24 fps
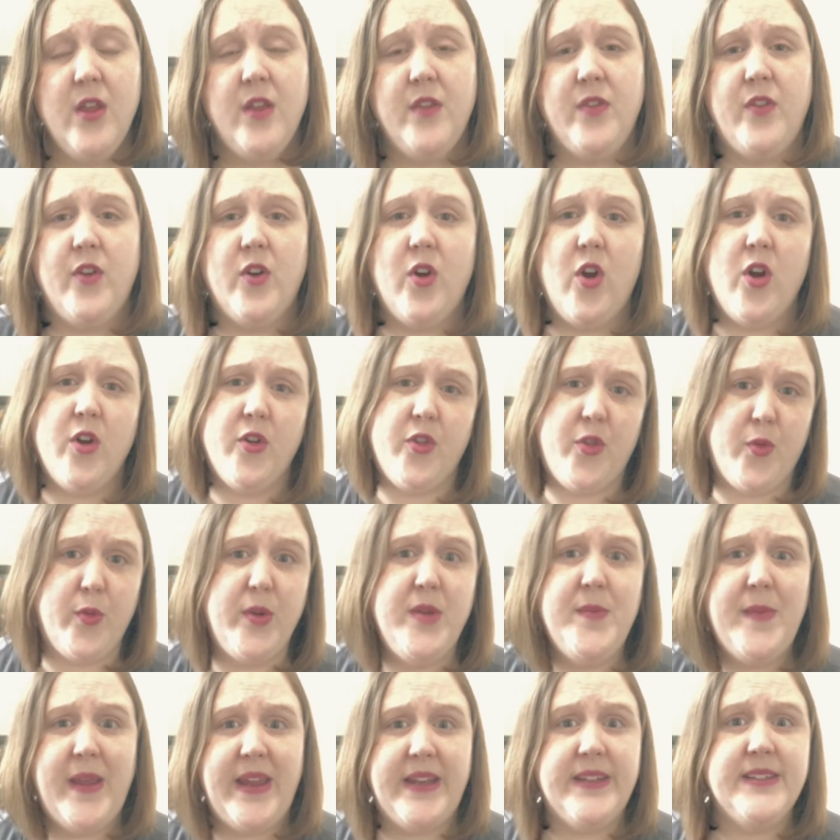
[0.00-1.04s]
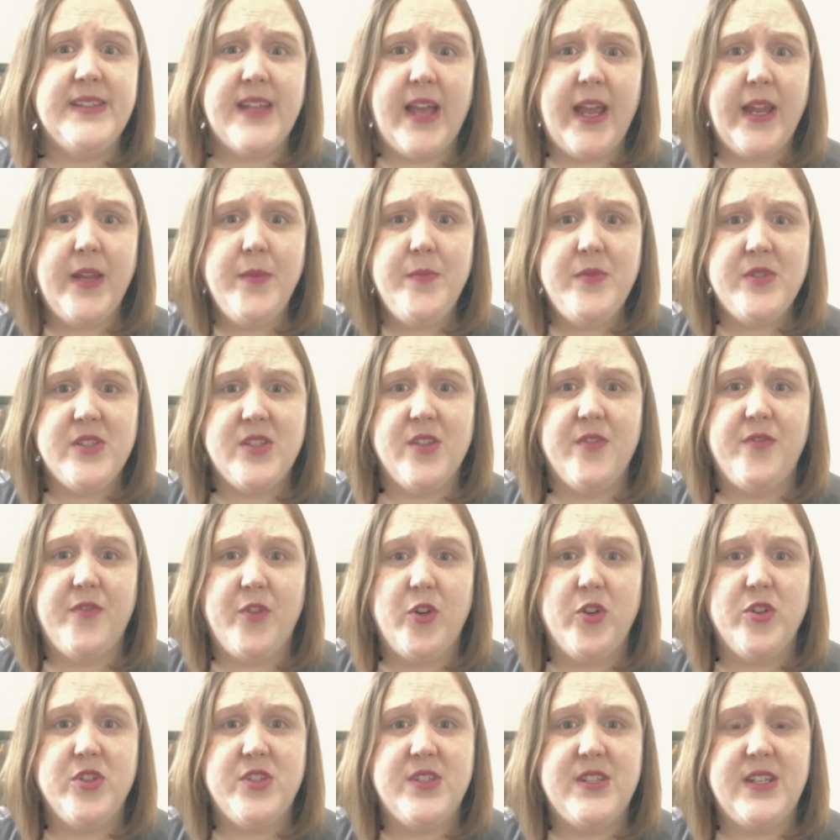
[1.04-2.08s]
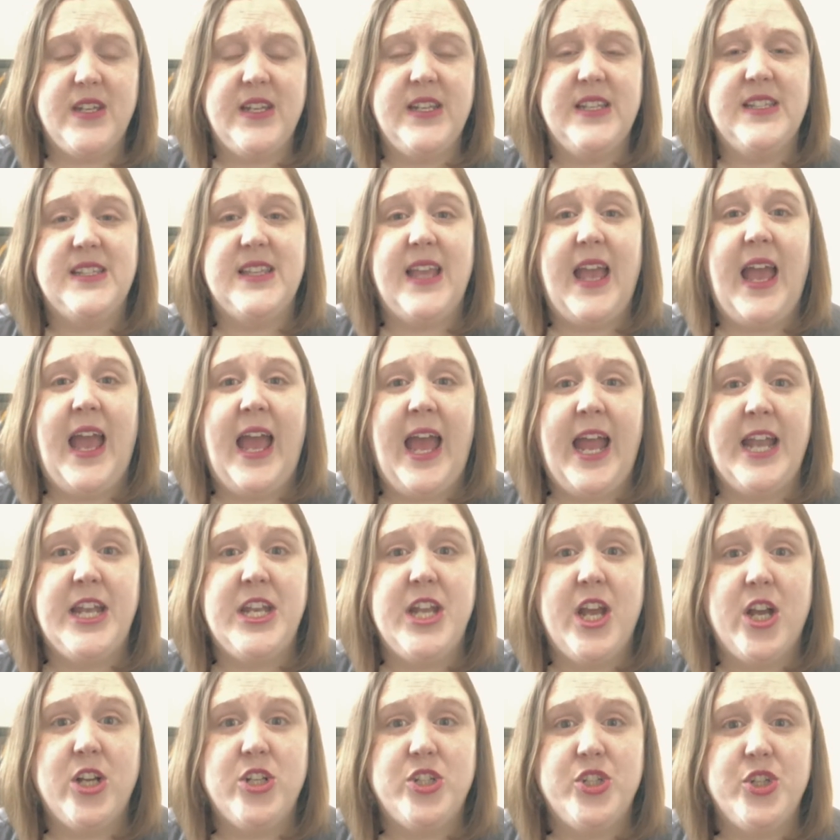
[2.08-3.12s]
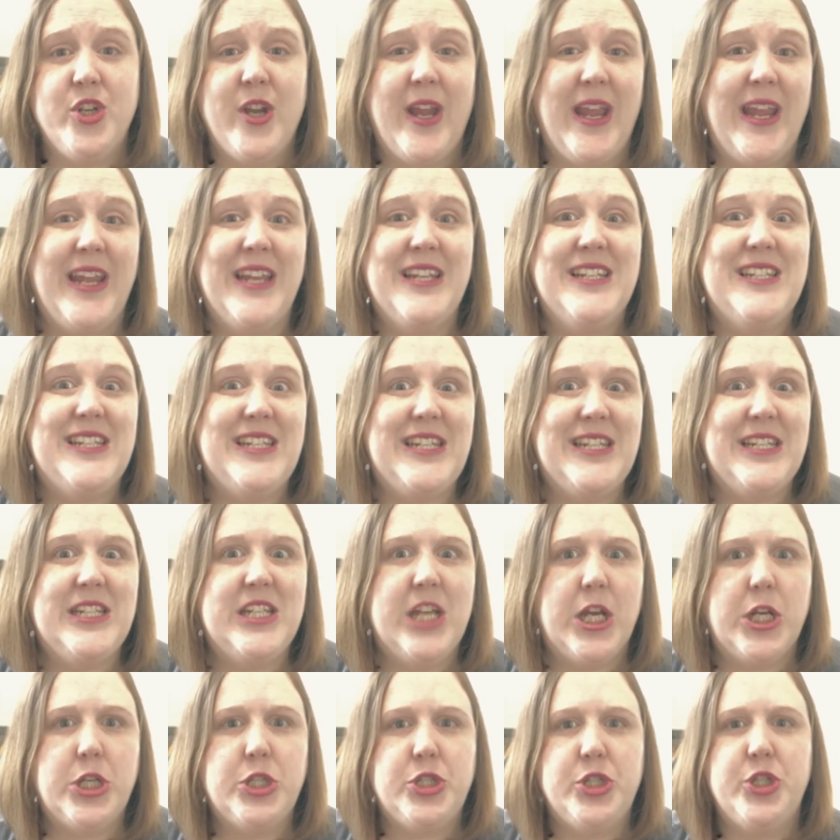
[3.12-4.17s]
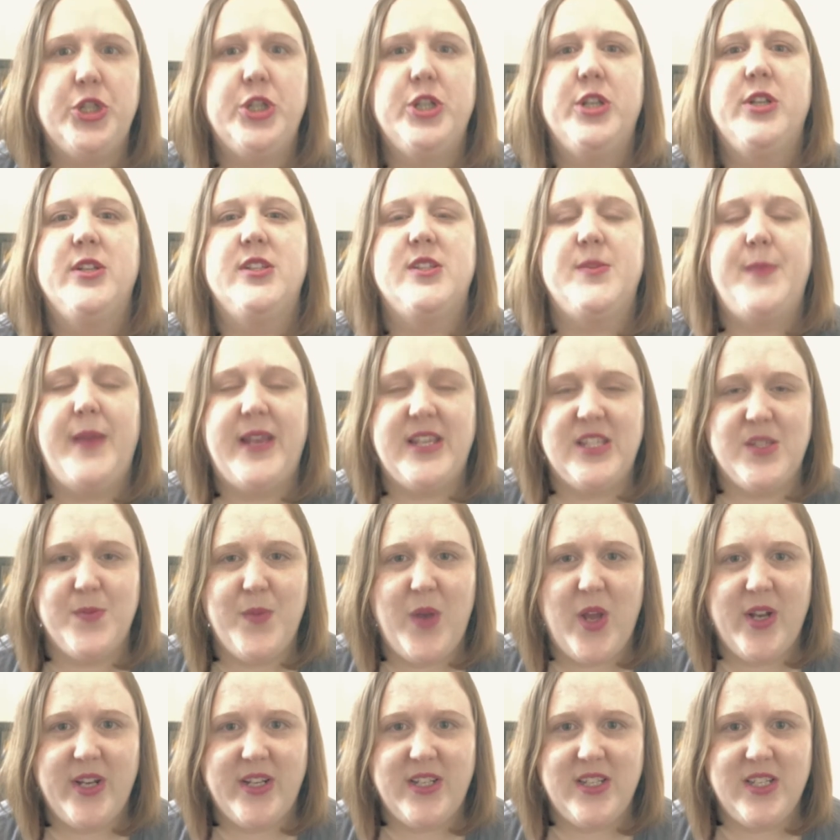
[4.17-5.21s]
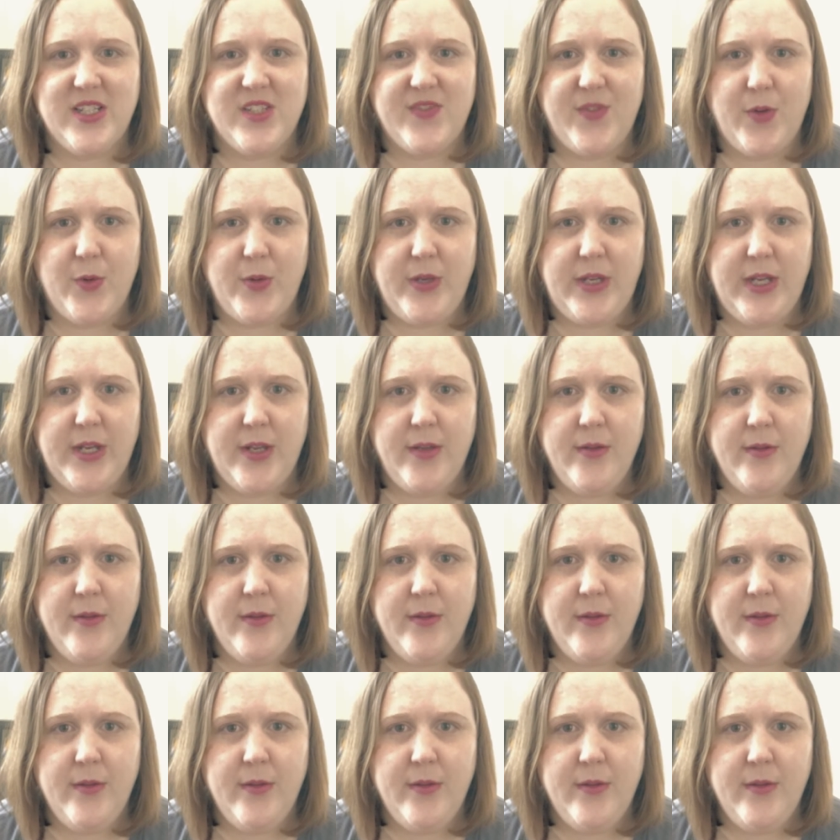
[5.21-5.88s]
There are three main types. The first is adductor, adductor spasmodic dysphonia.